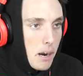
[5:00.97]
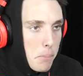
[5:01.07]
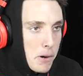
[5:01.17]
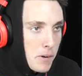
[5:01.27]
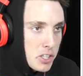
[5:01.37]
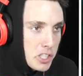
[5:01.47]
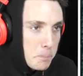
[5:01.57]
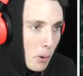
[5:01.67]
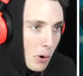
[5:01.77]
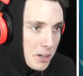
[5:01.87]
But I'm pretty much
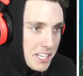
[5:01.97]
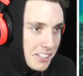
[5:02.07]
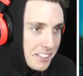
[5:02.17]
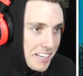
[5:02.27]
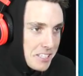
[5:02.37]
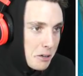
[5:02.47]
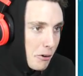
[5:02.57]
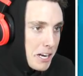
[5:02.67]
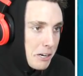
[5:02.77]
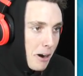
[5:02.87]
spawn killing these
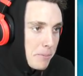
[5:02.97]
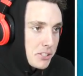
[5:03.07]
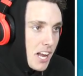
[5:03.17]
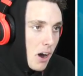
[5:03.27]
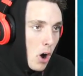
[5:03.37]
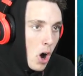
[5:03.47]
green crabs now.